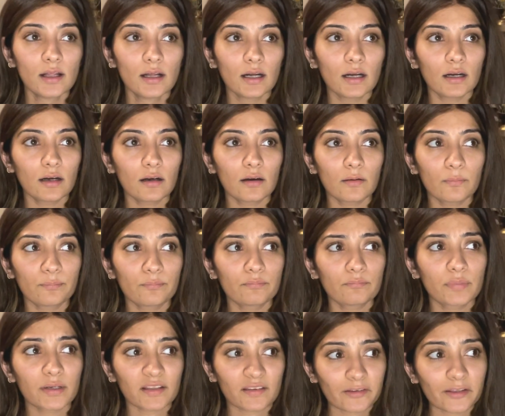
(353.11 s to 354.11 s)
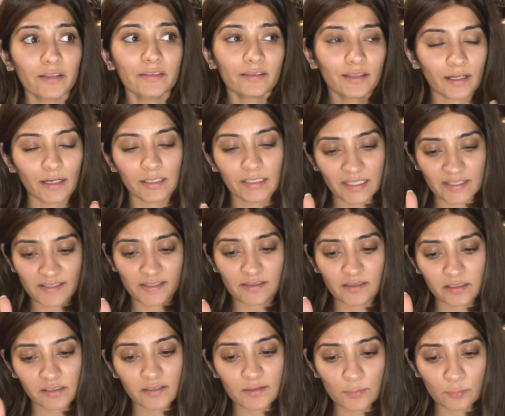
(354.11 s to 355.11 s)
But other than that, yes,
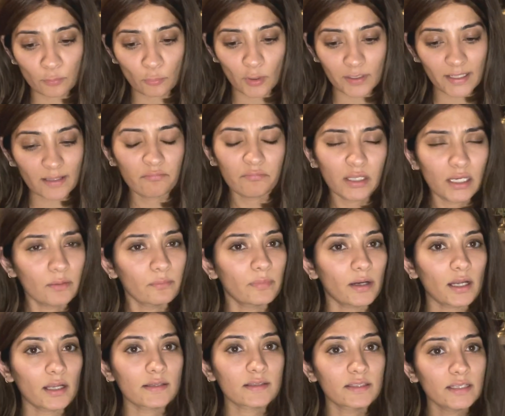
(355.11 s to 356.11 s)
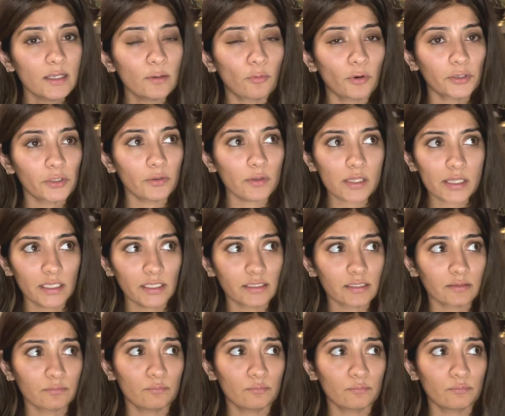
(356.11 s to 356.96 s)
that is what I mean by see what you eat.